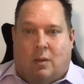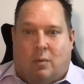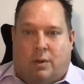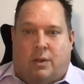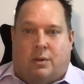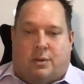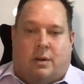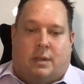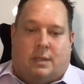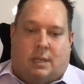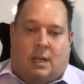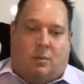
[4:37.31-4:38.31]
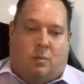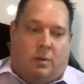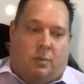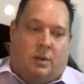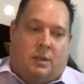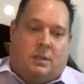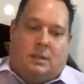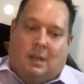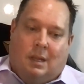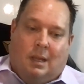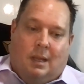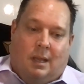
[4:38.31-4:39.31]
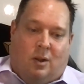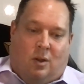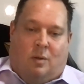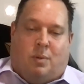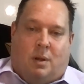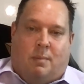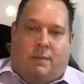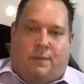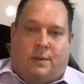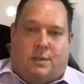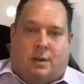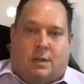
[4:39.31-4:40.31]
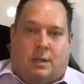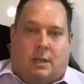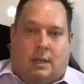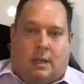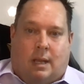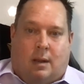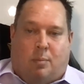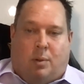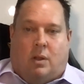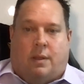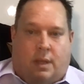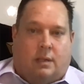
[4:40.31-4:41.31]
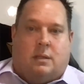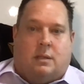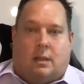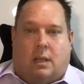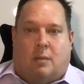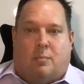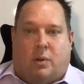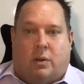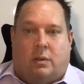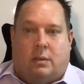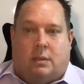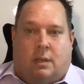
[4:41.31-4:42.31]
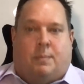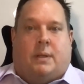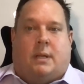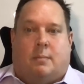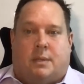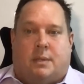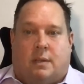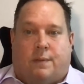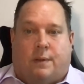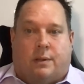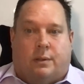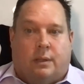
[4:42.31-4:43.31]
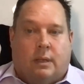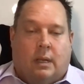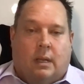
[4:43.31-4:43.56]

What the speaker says: When you're trying to take what was an on-prem infrastructure and apply that to cloud models, it becomes difficult.